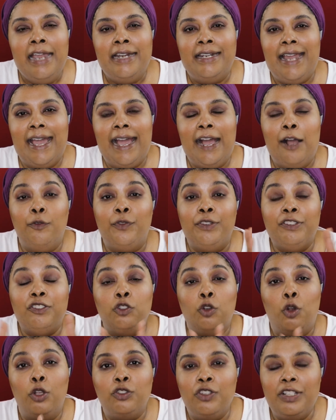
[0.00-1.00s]
Now, this is
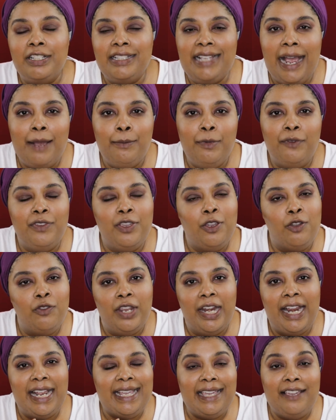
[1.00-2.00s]
also the time of year
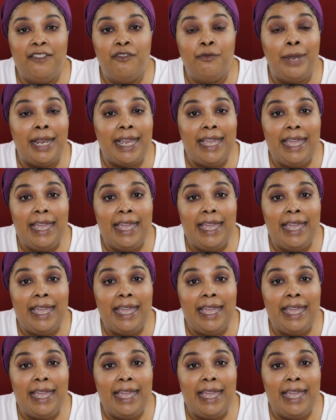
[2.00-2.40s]
that I give my